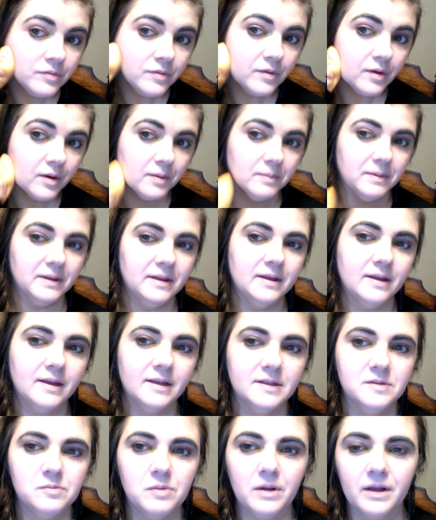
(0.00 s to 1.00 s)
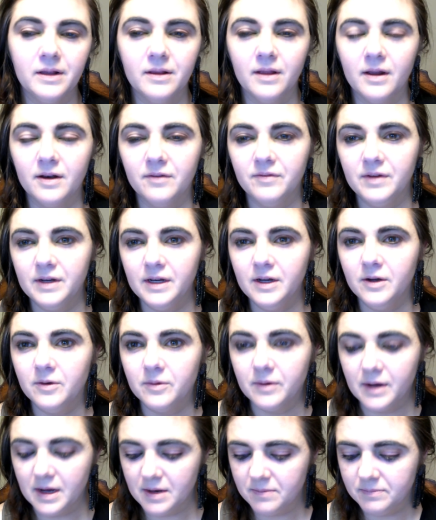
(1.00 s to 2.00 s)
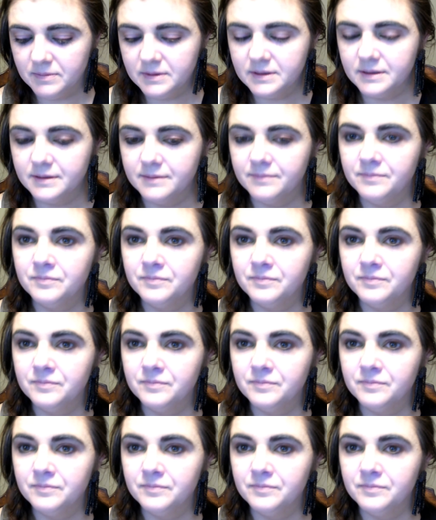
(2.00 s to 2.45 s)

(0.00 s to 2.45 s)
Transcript: I mean, the kids play a lot of video games.